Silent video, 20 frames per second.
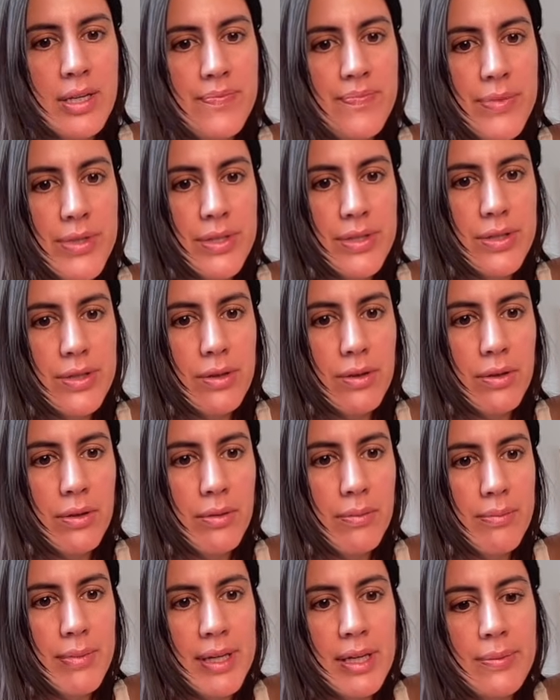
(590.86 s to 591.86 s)
So
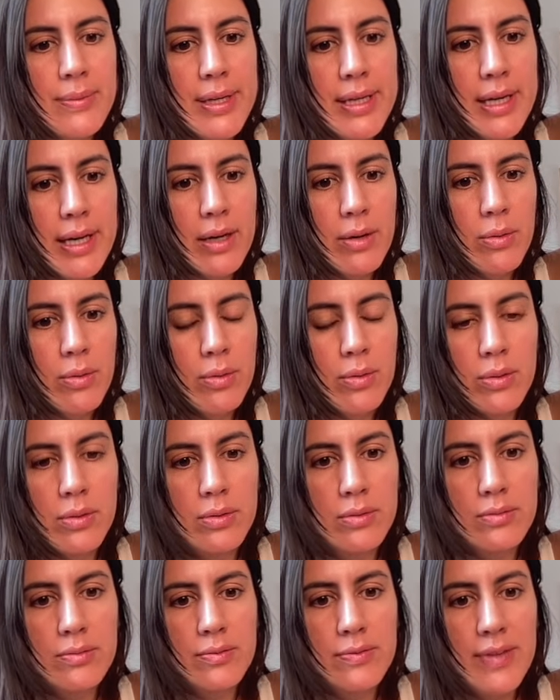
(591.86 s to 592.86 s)
maybe I will
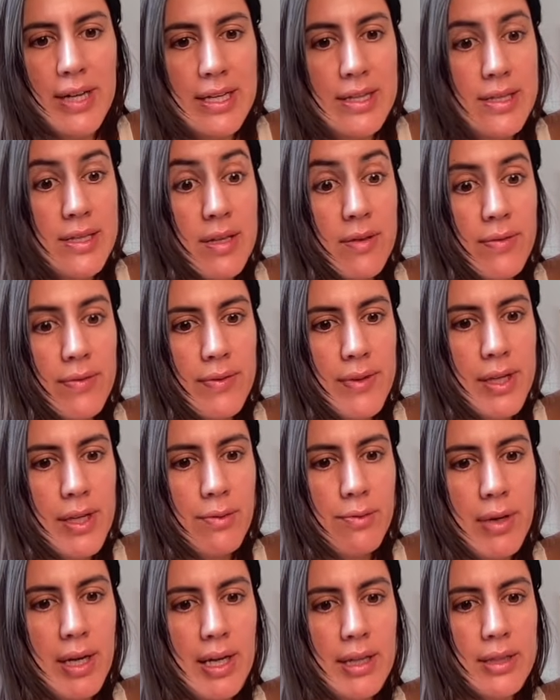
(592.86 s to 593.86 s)
find something
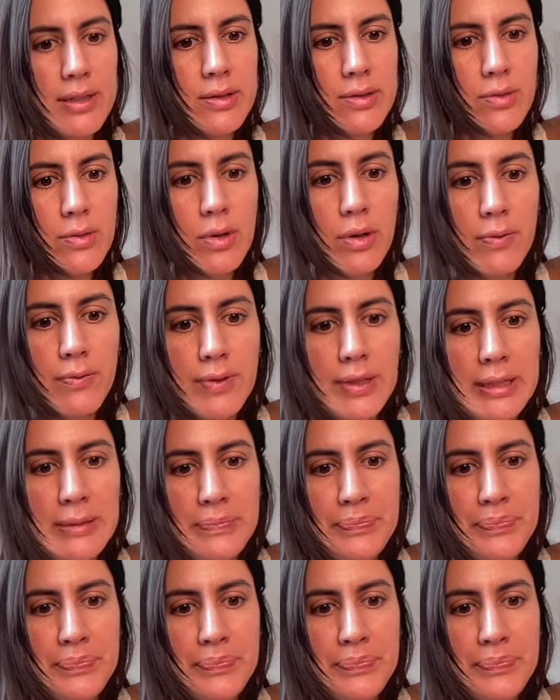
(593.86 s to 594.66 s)
related to coffee.